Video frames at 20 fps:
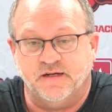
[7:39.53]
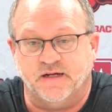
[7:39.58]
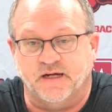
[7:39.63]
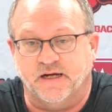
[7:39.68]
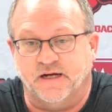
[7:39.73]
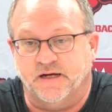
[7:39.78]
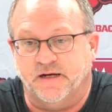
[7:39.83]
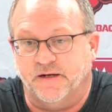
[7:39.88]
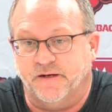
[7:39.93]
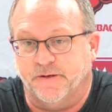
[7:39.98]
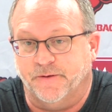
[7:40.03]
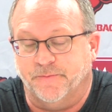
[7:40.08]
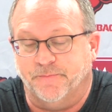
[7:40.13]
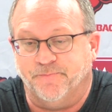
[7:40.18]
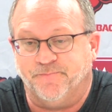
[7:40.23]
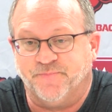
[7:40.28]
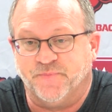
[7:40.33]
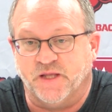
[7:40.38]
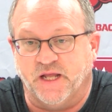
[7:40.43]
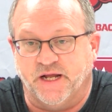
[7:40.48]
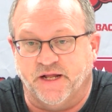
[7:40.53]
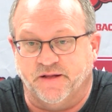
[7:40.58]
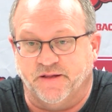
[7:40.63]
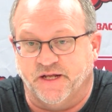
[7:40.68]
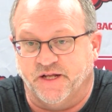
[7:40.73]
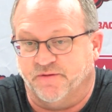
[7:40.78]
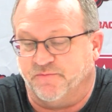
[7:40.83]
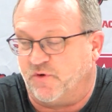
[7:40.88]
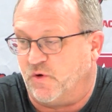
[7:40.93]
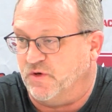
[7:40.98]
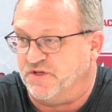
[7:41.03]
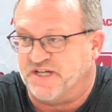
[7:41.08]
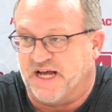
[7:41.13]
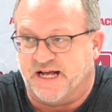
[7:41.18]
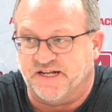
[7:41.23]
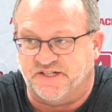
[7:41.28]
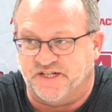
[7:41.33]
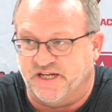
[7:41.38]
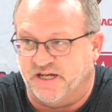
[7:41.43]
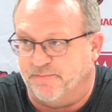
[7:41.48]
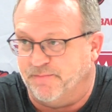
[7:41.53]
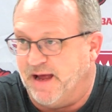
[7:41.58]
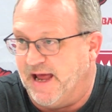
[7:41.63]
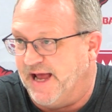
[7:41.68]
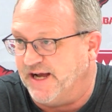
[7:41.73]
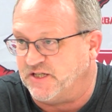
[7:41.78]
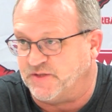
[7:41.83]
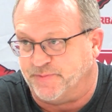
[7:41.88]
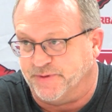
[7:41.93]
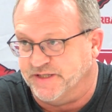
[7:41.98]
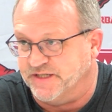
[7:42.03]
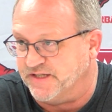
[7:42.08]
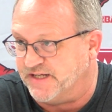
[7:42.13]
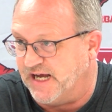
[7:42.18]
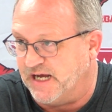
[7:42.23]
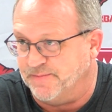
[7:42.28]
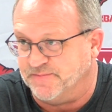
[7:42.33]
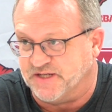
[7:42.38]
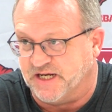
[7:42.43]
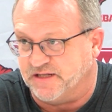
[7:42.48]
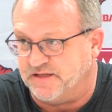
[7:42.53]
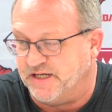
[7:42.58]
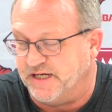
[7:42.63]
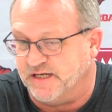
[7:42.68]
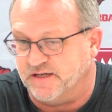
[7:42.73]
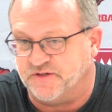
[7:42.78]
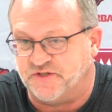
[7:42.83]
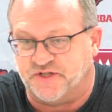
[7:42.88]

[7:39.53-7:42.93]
and then, of course, IT and Max splitting times out there.